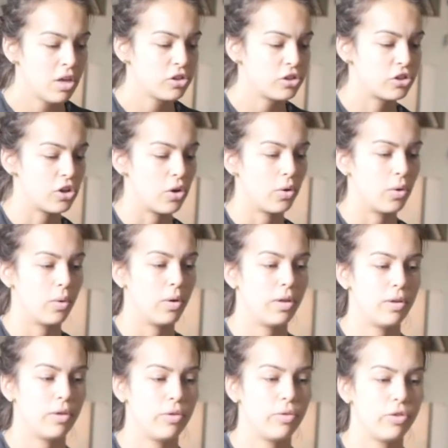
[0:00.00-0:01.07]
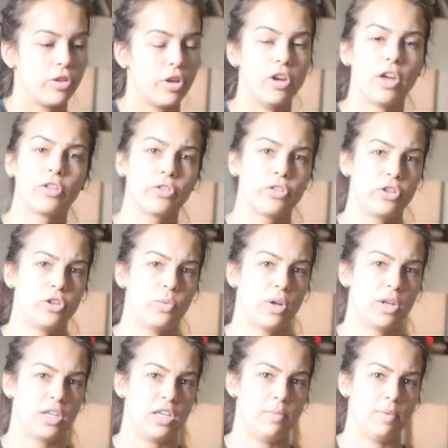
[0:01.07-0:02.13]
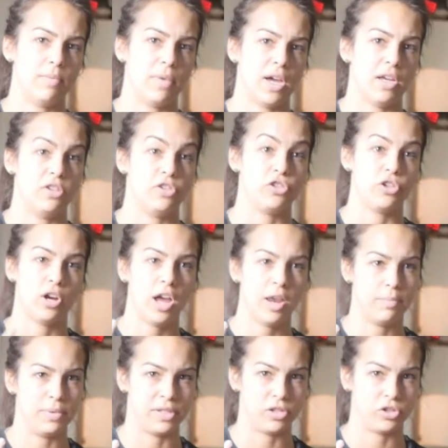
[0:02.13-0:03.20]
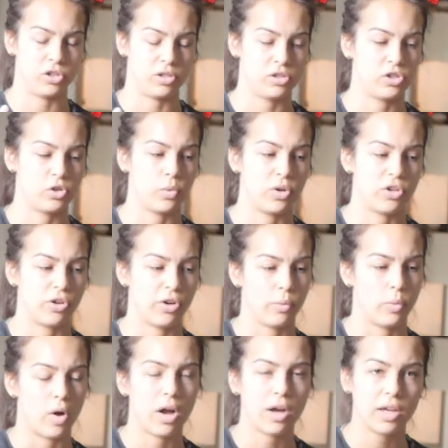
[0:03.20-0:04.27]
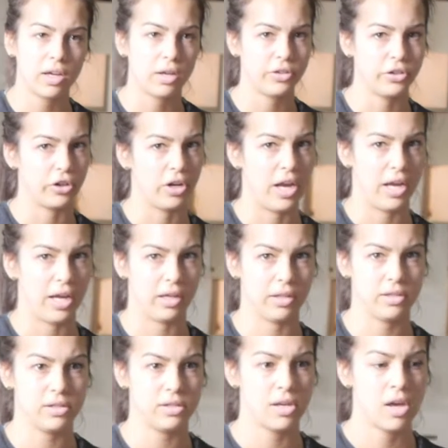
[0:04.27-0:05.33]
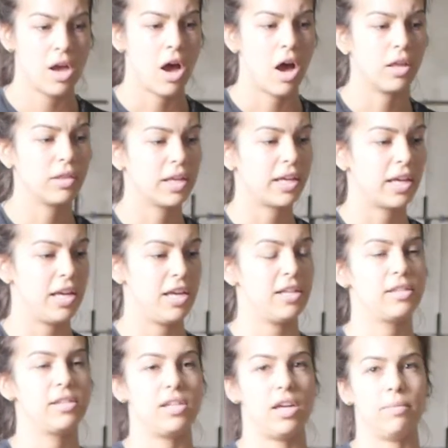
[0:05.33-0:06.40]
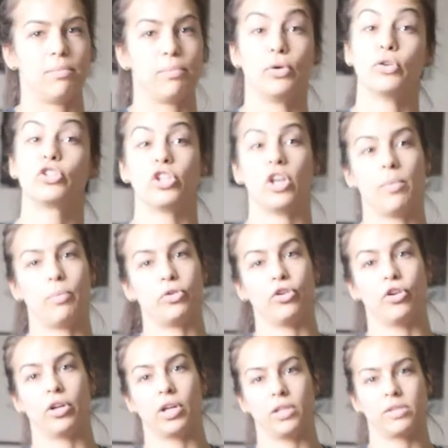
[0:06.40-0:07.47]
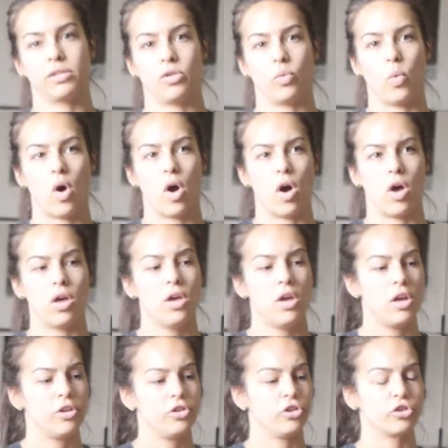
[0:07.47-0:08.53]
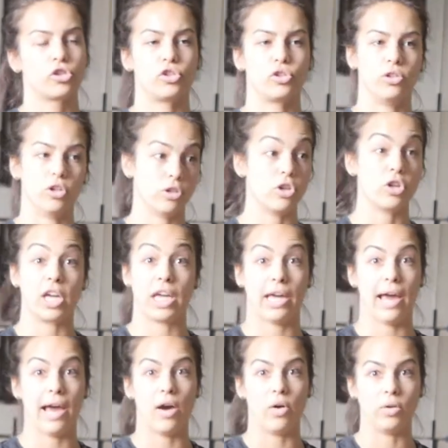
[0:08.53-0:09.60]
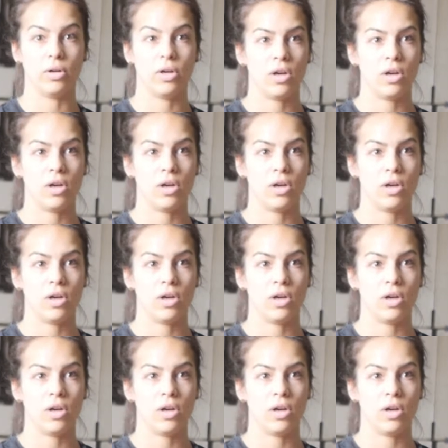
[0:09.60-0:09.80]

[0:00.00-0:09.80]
So another thing you want to keep in mind is your head position. So when you're walking on your hands, unlike a handstand push-up when you're against the wall, you're looking out.